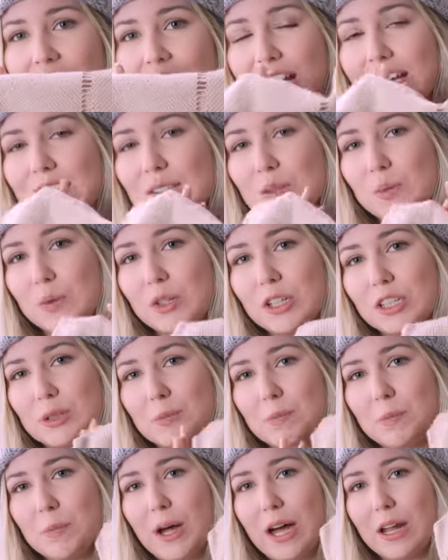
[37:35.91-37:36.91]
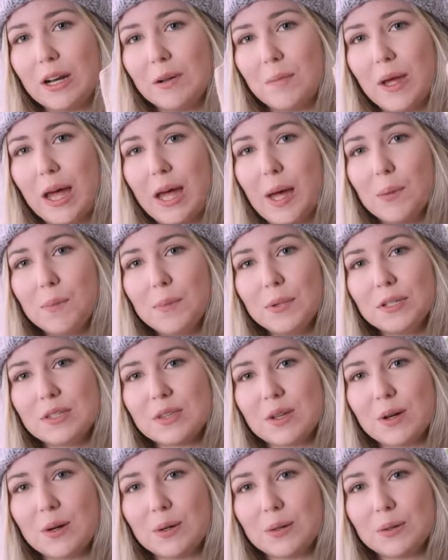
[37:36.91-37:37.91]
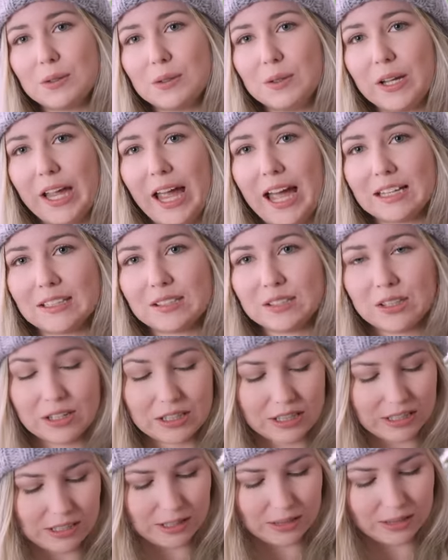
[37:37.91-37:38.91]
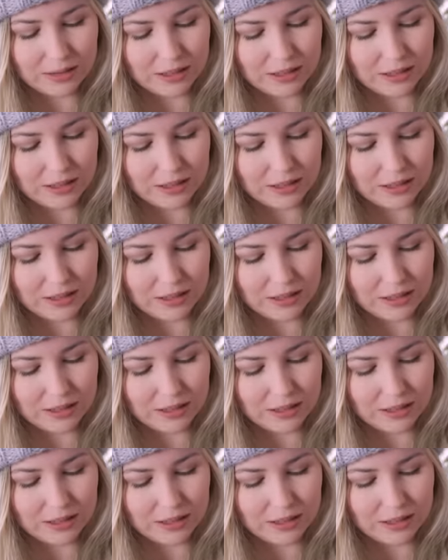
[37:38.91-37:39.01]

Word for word: It's worked bottom up, so you cast on here